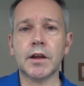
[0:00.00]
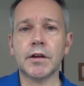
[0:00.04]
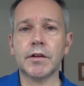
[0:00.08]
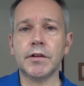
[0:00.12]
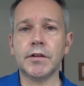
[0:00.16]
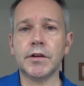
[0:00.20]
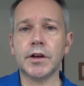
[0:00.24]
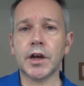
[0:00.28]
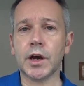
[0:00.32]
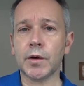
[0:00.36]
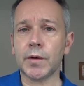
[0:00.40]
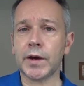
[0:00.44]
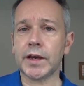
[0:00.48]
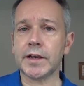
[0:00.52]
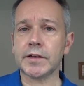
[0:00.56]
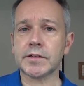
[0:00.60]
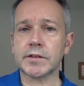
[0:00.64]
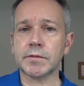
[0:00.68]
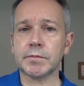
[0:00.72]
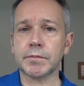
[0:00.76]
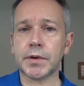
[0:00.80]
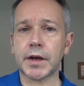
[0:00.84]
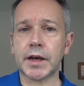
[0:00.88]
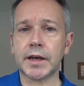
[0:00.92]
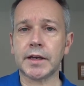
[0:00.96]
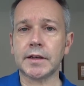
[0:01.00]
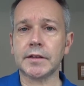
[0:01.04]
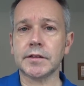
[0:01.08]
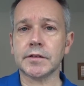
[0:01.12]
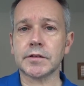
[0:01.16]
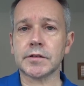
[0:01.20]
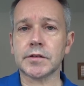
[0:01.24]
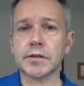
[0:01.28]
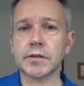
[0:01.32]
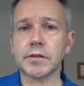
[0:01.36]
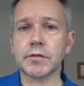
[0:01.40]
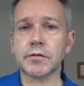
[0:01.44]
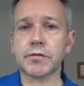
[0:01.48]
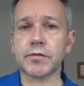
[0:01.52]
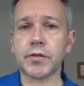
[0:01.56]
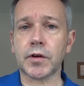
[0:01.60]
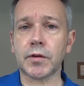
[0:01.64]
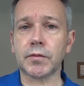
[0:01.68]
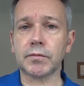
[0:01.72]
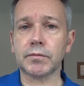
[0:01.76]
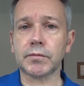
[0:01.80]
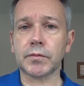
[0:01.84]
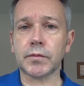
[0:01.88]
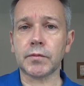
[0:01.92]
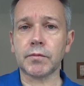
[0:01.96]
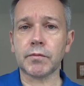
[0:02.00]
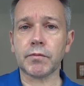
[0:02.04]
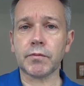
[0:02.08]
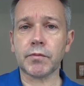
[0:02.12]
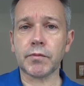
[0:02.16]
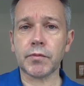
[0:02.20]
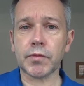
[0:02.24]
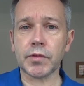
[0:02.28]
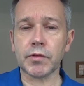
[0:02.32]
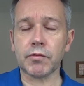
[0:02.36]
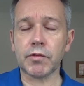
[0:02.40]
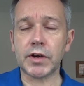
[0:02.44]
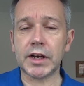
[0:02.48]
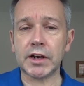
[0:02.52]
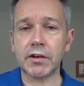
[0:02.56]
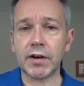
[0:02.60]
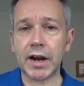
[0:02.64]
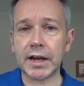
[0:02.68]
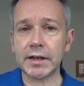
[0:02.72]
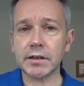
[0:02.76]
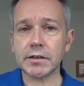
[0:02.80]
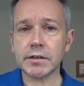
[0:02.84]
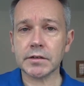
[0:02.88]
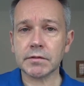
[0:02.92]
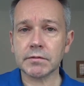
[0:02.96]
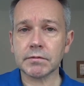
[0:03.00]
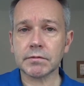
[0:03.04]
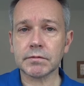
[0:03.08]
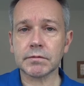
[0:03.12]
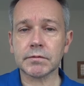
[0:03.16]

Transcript: no aches and pains from the rear end.